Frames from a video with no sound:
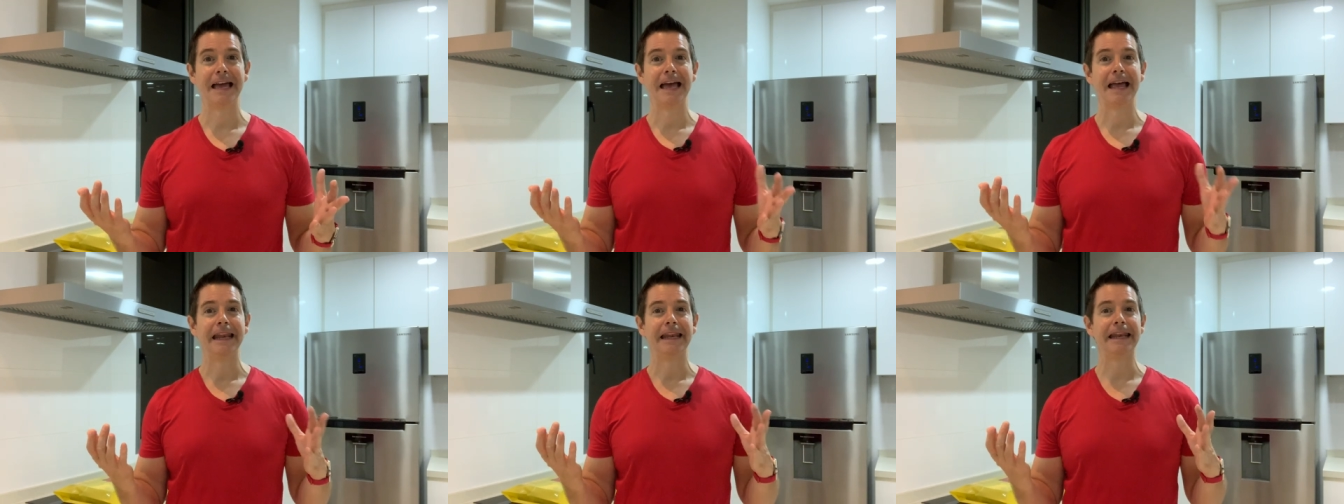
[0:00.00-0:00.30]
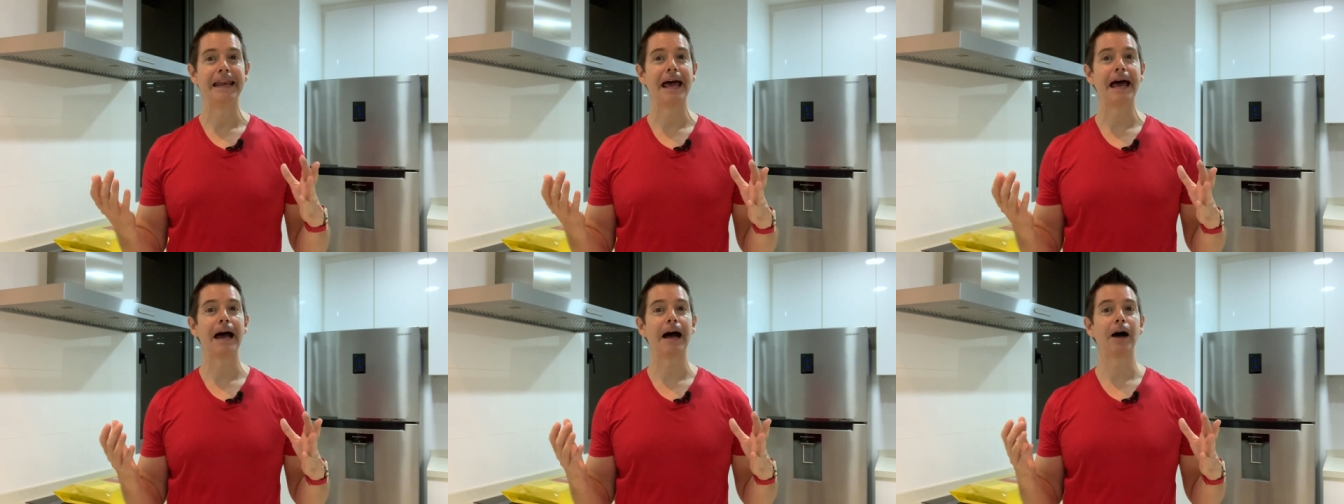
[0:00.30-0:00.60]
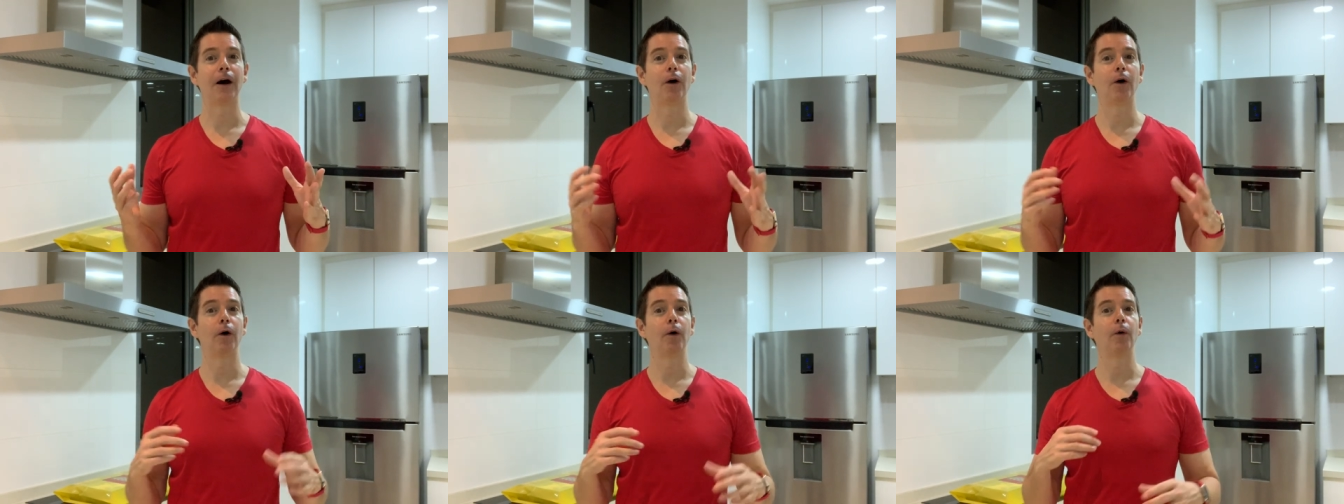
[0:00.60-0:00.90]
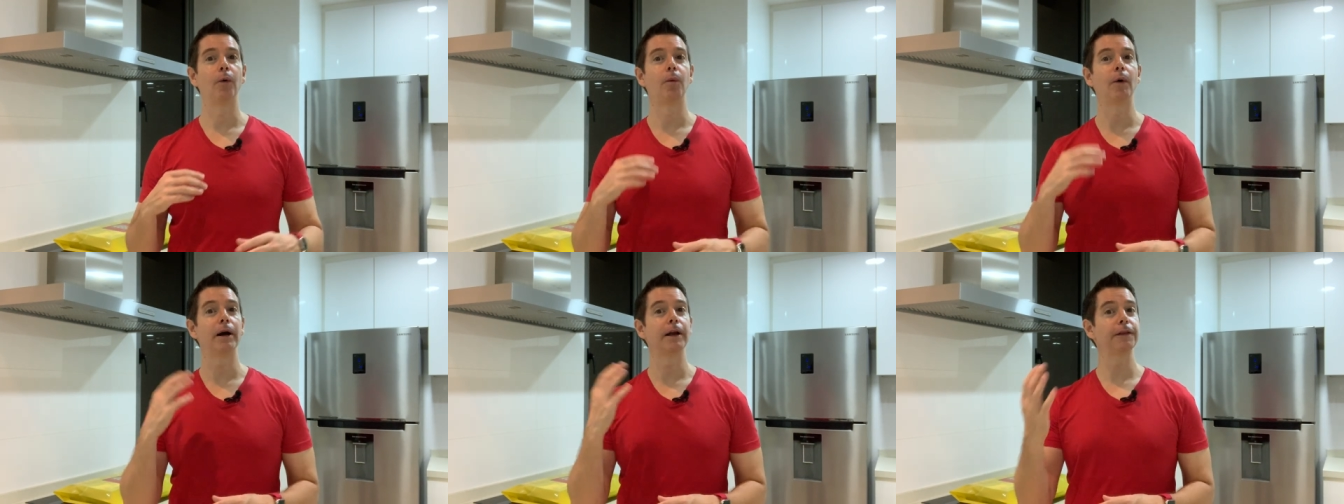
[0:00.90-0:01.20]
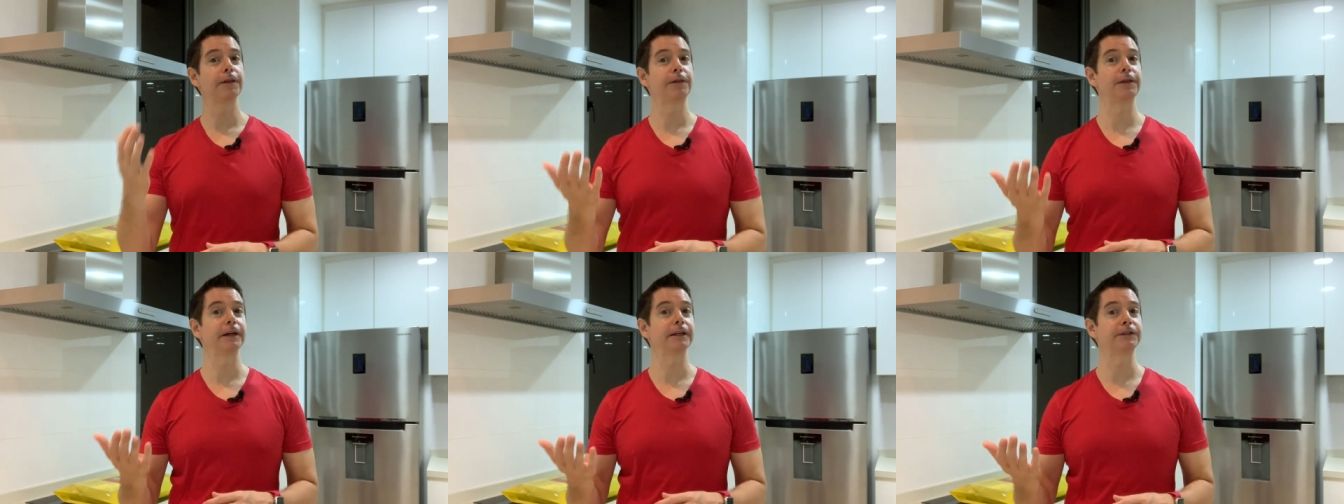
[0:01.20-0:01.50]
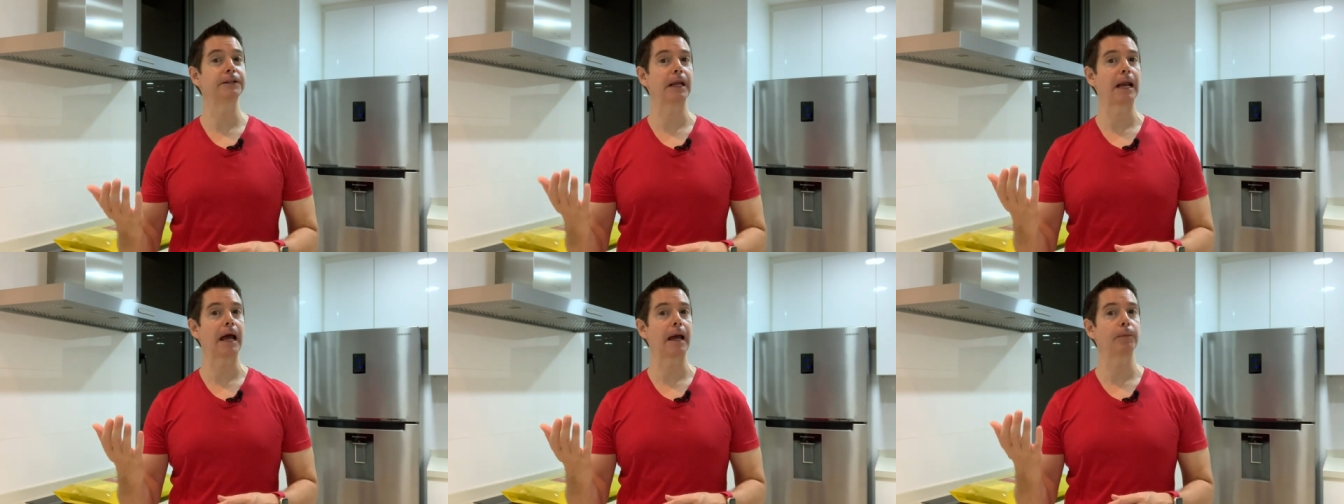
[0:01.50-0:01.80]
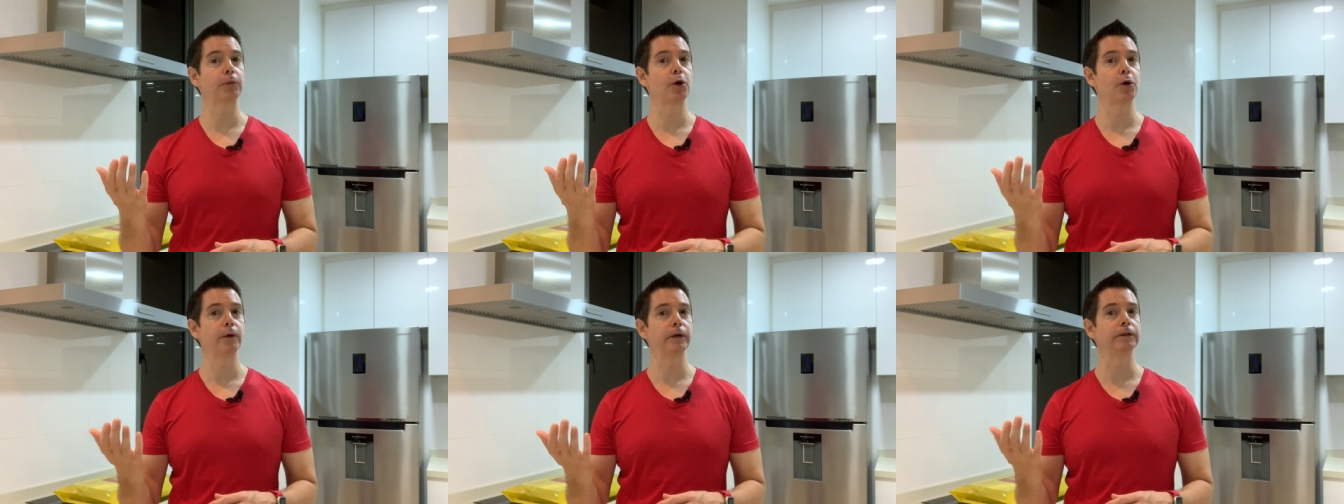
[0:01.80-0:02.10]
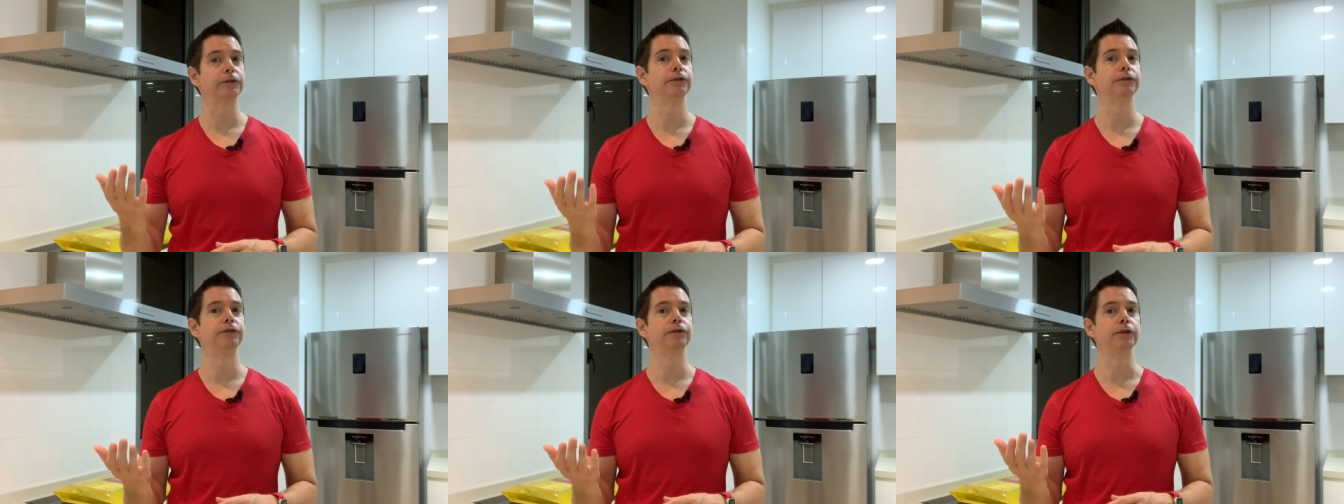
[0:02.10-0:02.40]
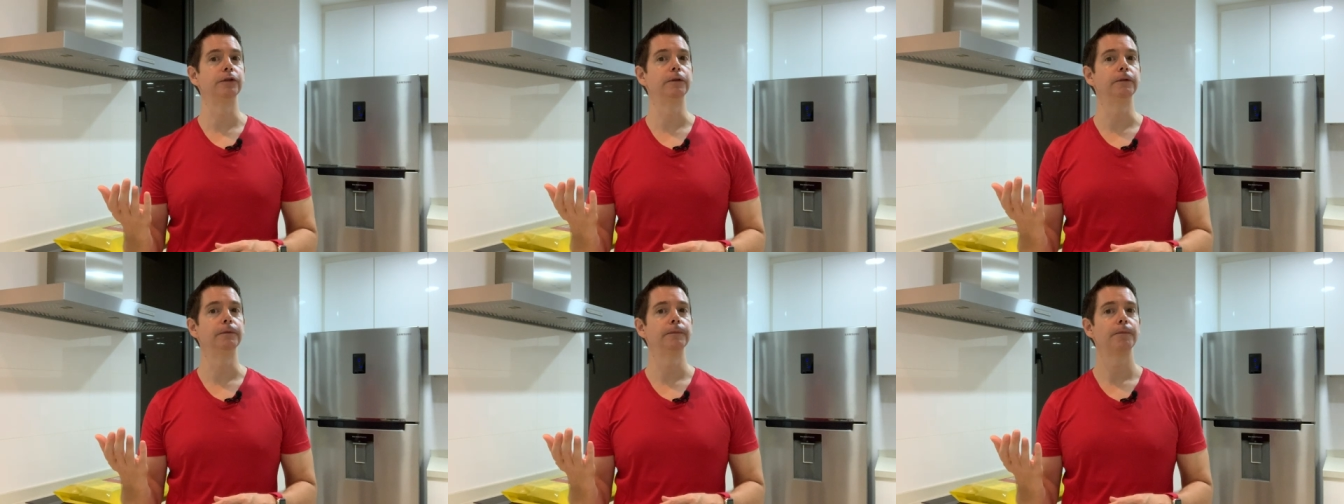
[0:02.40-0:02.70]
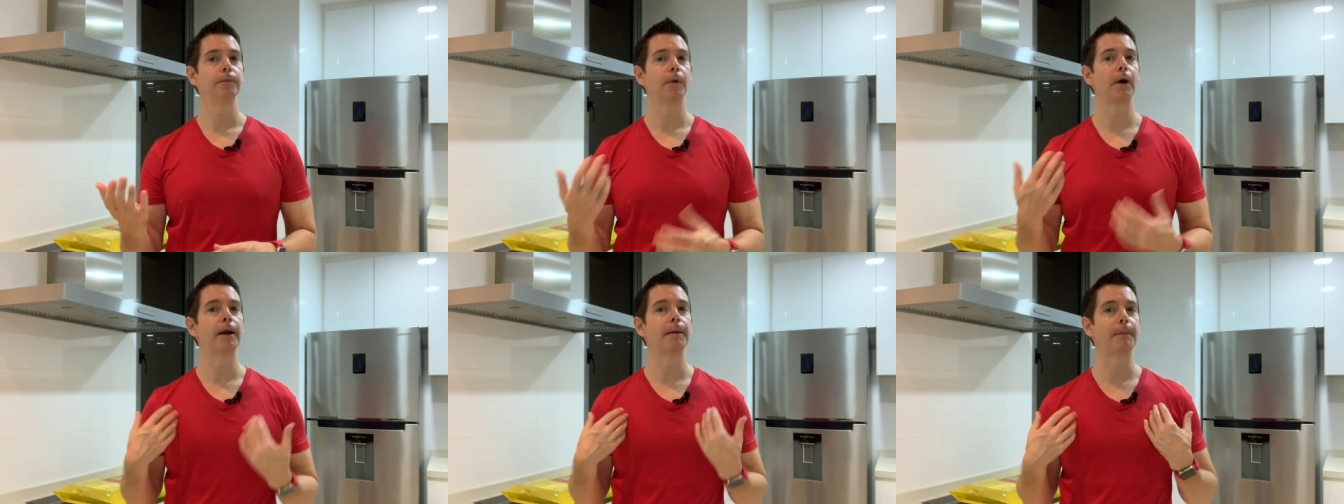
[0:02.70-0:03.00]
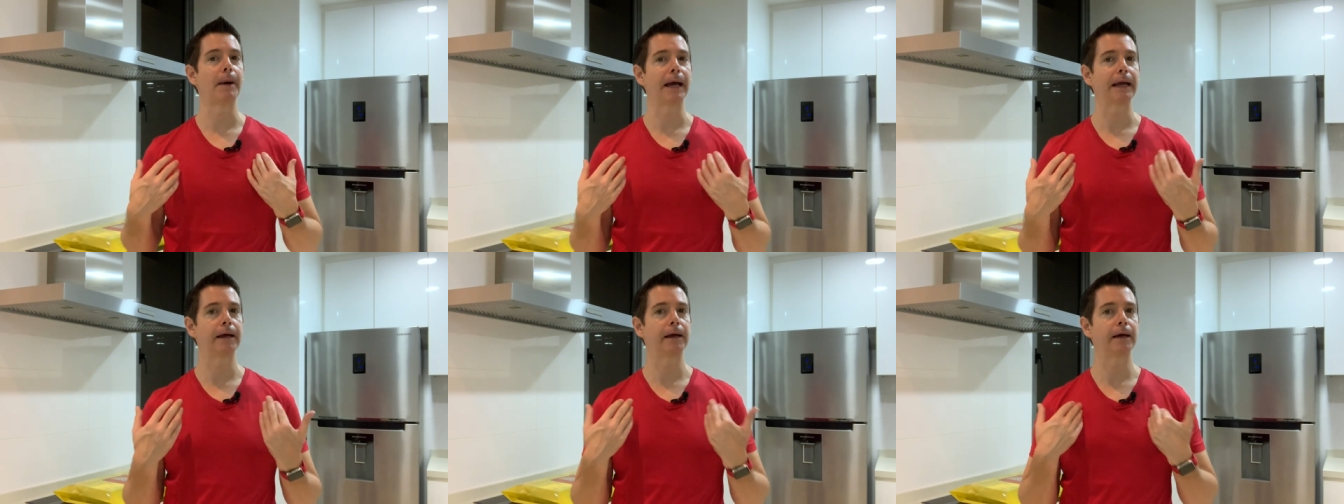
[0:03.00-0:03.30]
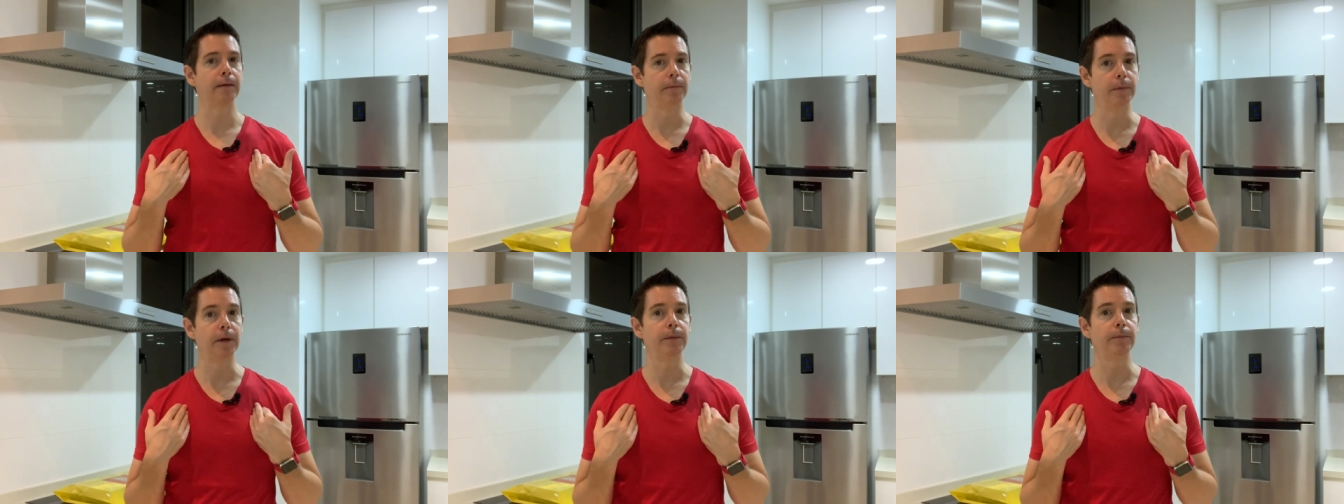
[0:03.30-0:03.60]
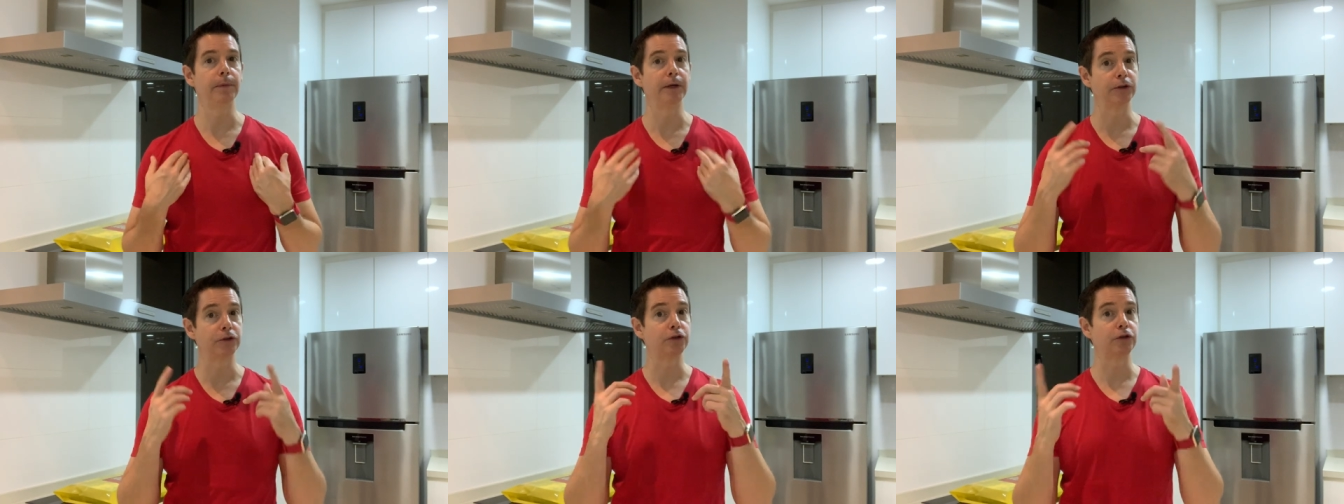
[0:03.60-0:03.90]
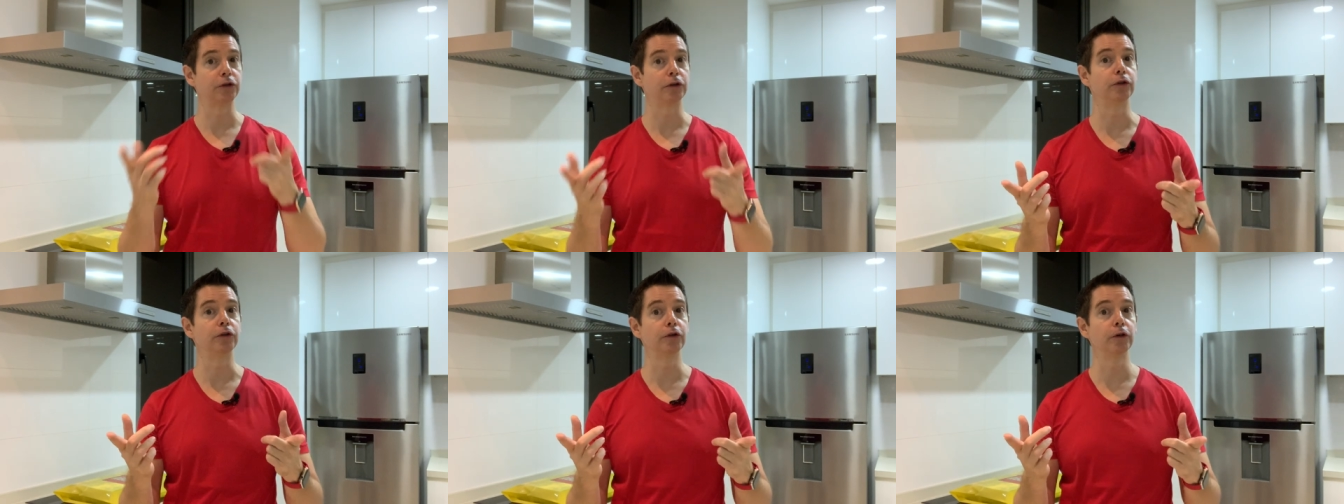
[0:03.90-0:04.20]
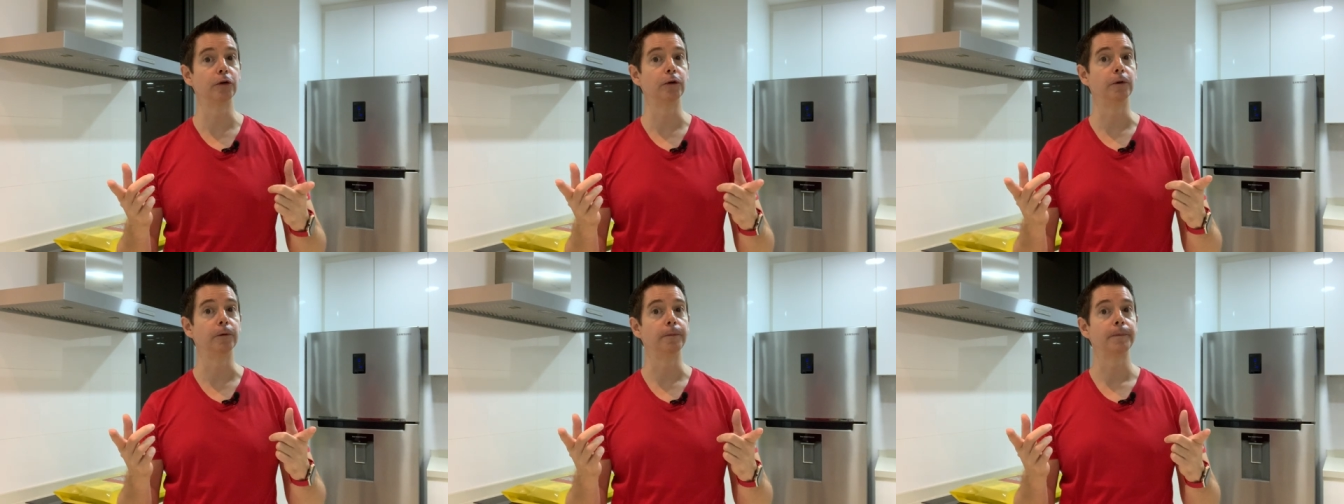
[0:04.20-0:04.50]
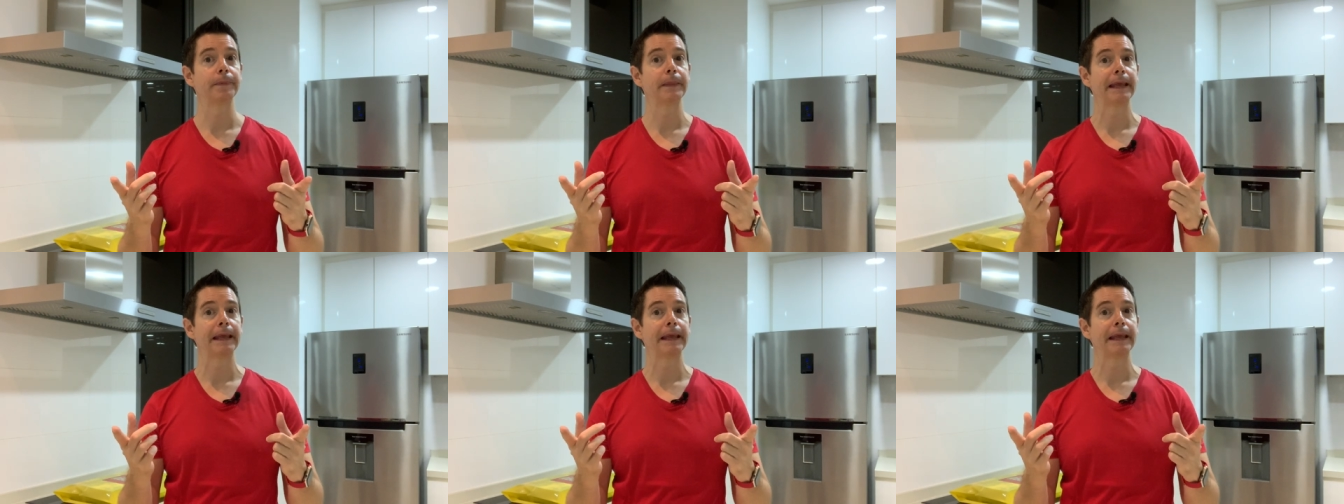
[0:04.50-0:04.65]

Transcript: Now, one of the things that I'm going to do, one of my commitments to you,